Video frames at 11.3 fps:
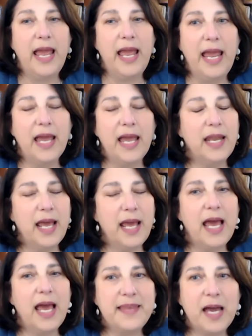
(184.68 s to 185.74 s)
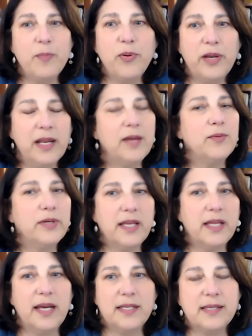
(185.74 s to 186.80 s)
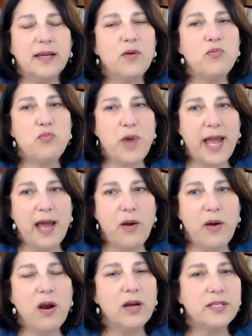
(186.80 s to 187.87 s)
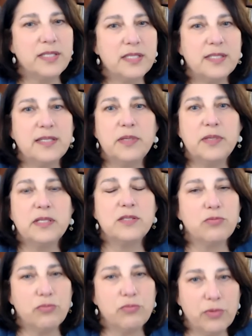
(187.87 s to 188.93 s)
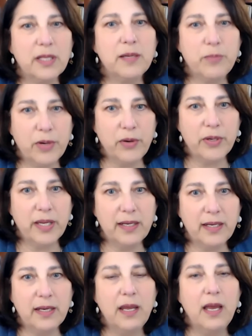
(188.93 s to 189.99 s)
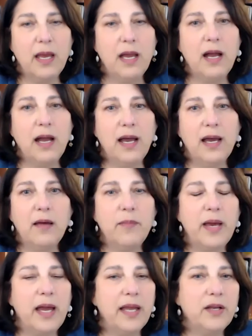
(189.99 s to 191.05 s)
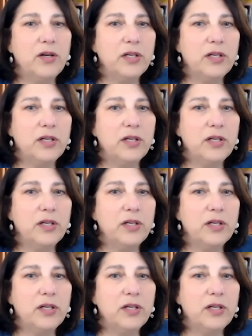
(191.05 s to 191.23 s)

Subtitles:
And at that point, I realized, wow, our system is really broken. Women